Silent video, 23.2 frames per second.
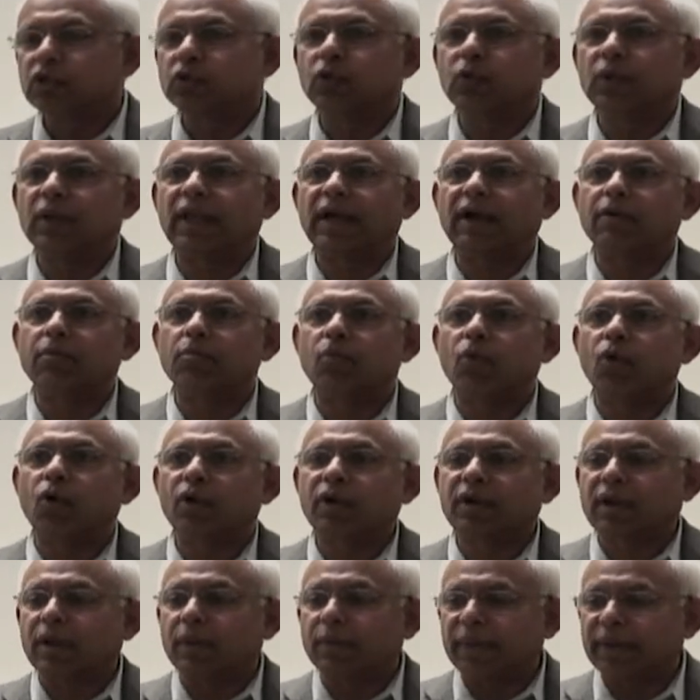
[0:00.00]
you will have
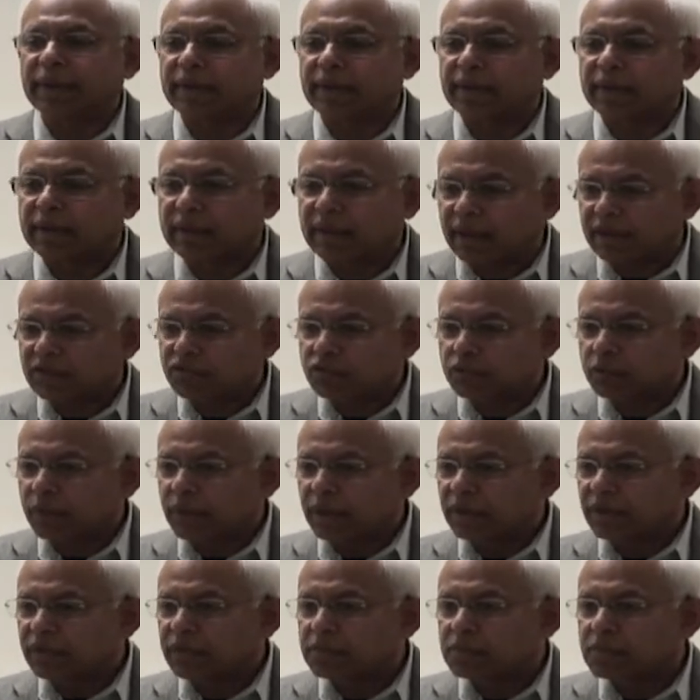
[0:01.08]
more committed
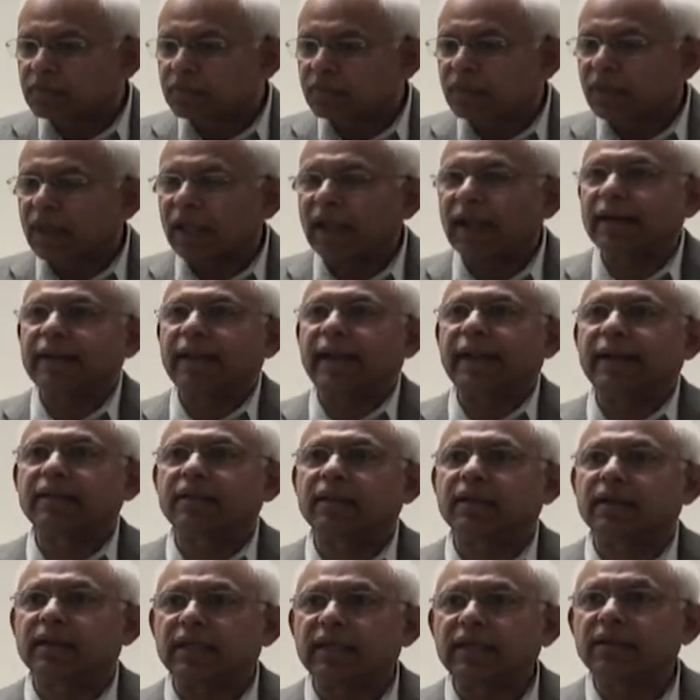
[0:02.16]
customers, and at
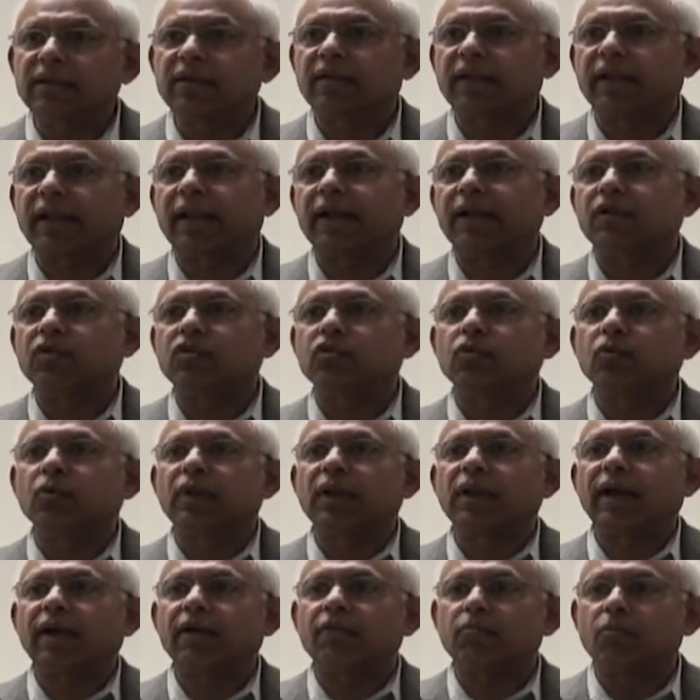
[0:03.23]
the inner end you
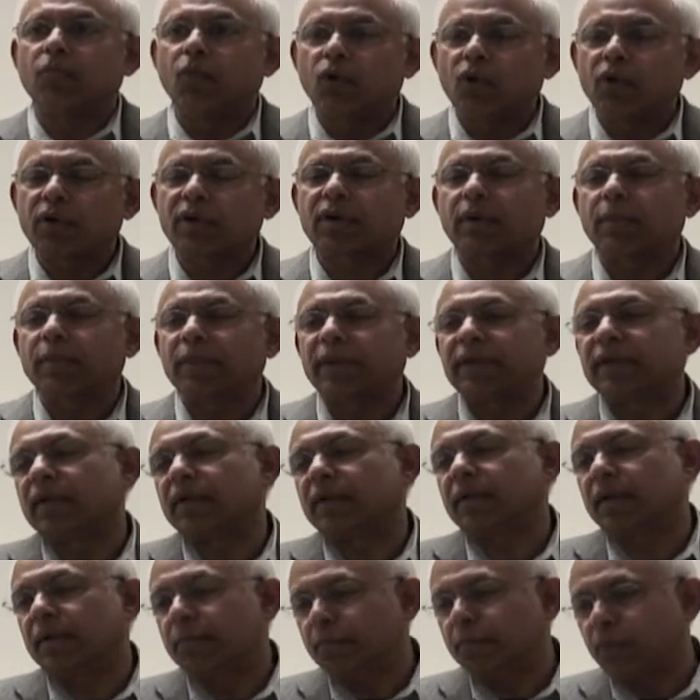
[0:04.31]
will have more
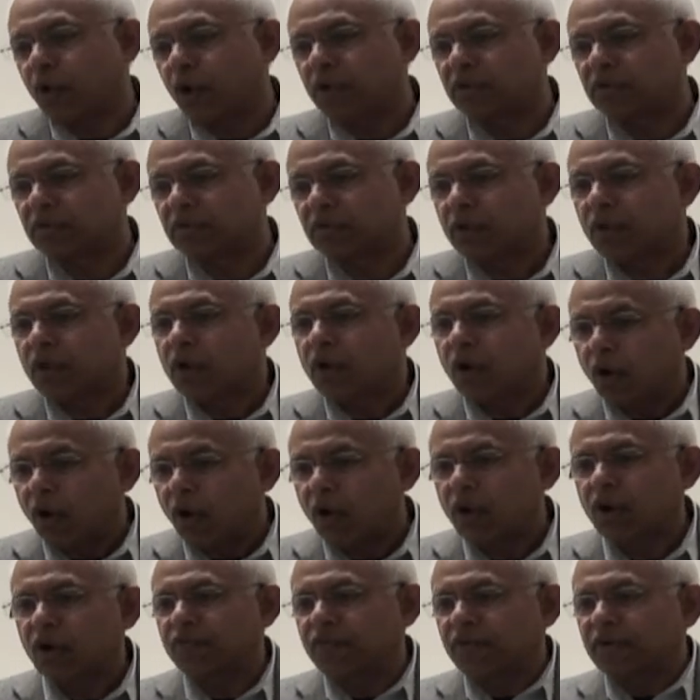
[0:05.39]
committed employees,
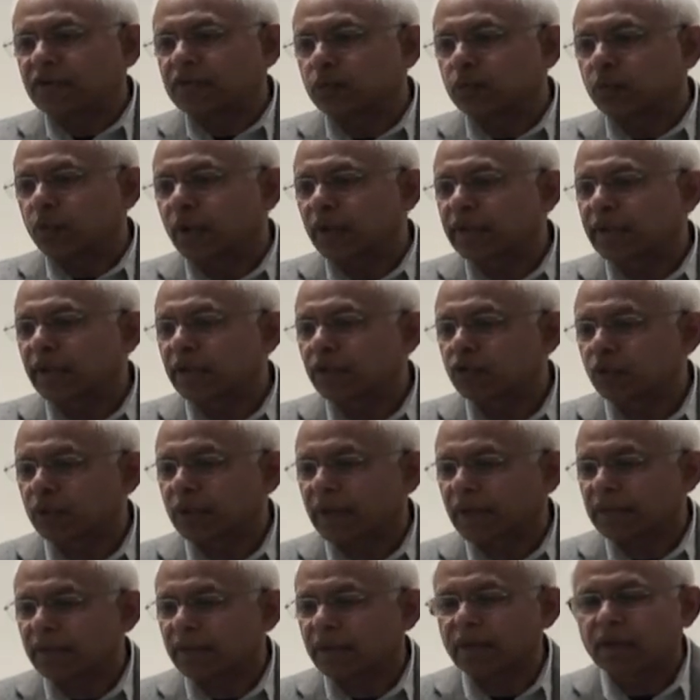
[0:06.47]
all of us working
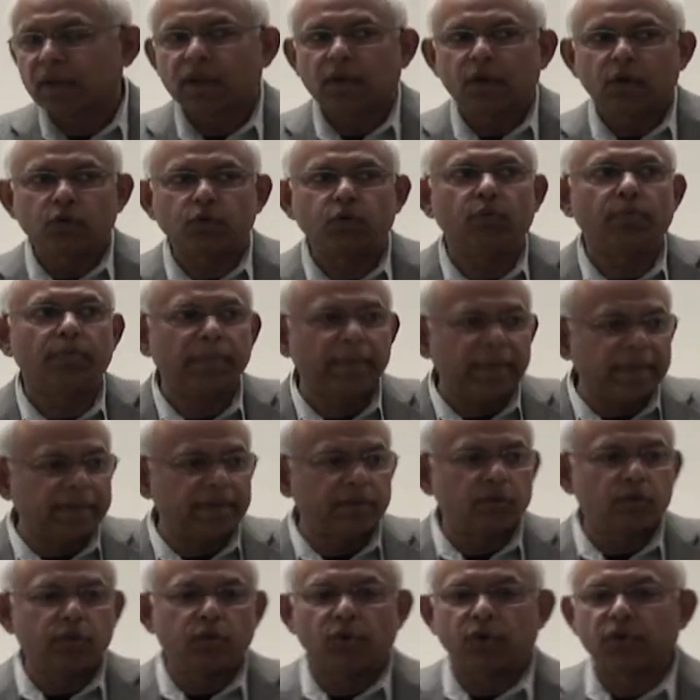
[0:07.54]
together to
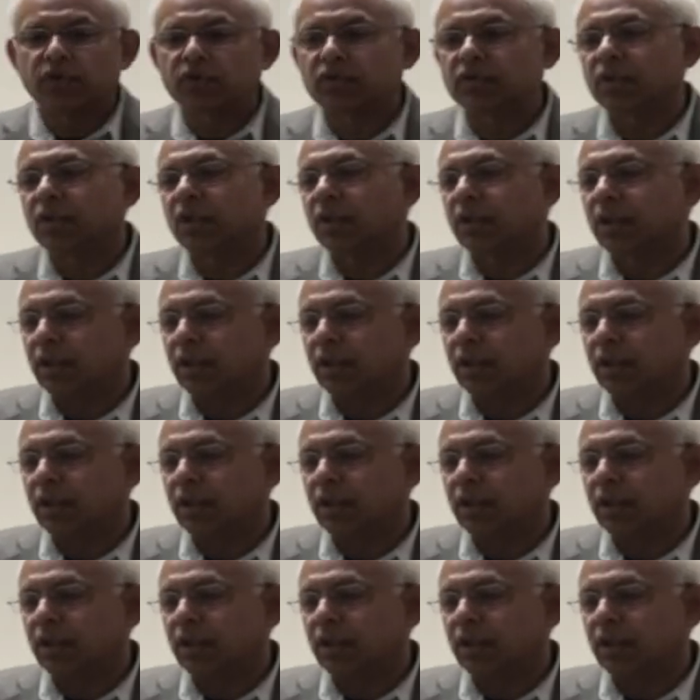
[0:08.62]
meet those